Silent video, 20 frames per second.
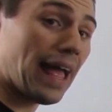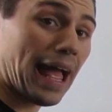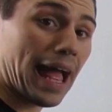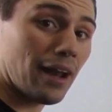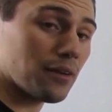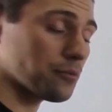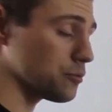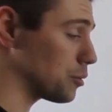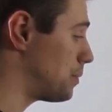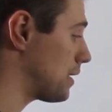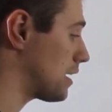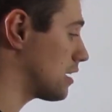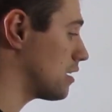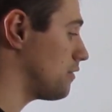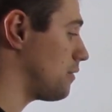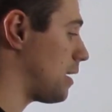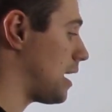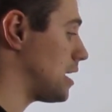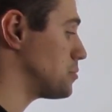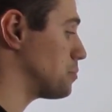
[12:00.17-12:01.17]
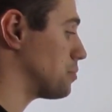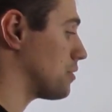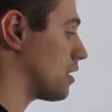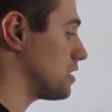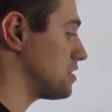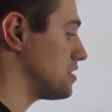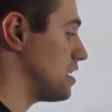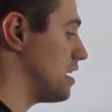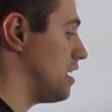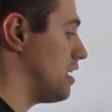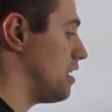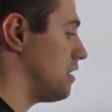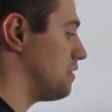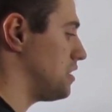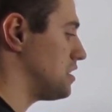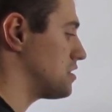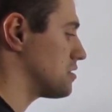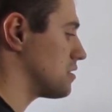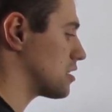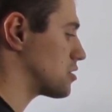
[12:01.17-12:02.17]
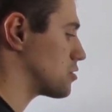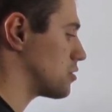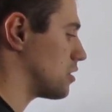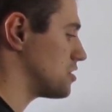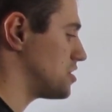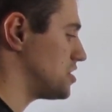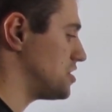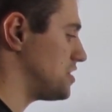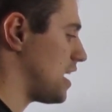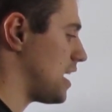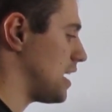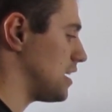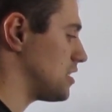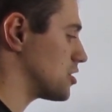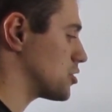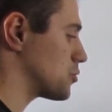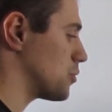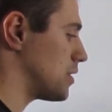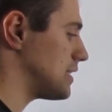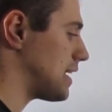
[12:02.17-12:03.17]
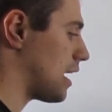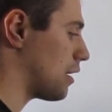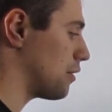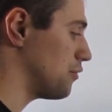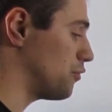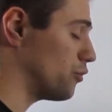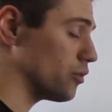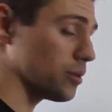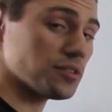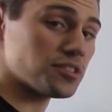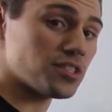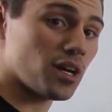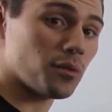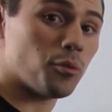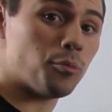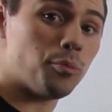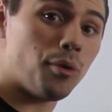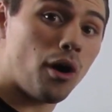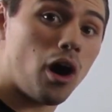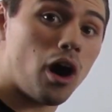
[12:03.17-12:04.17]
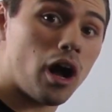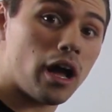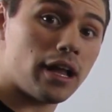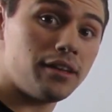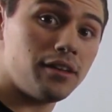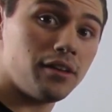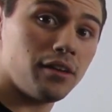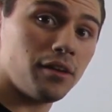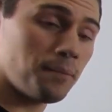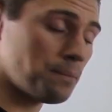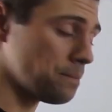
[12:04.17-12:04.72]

that, we're picking up H+. plus. These electrons stay to swing down and form a double bond.